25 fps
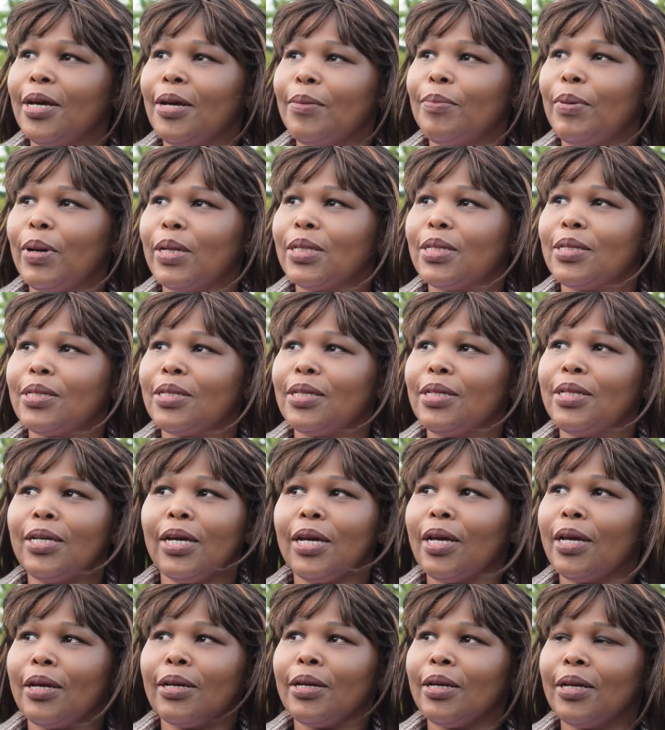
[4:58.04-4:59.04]
But
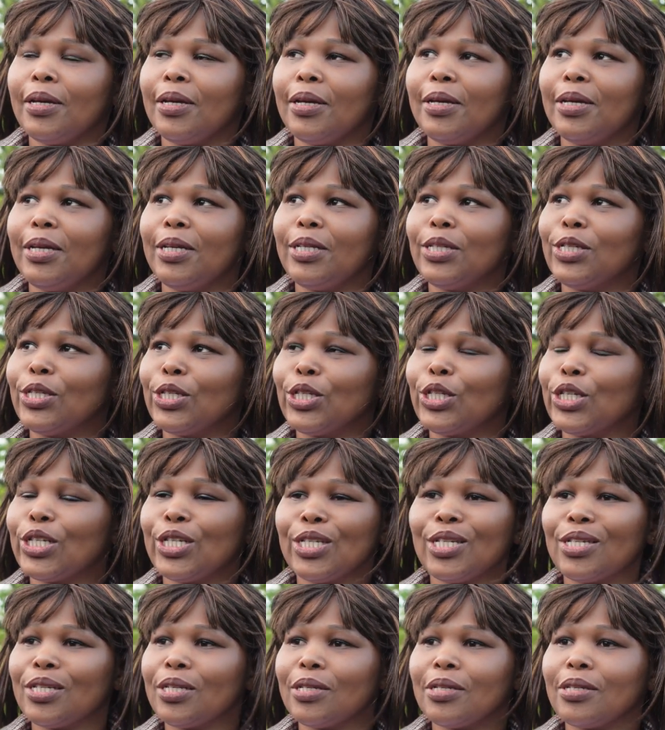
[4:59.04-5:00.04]
yeah, it
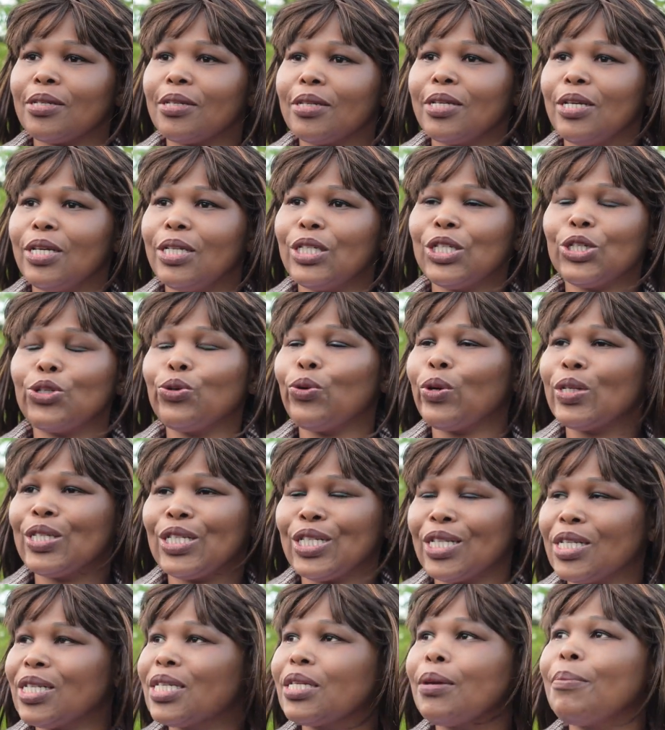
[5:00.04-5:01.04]
was
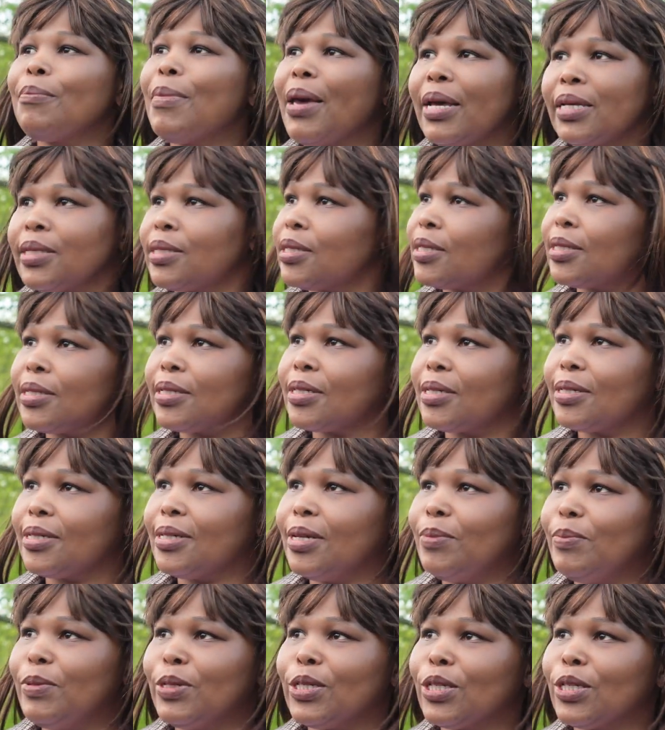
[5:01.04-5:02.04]
just a mess. Let me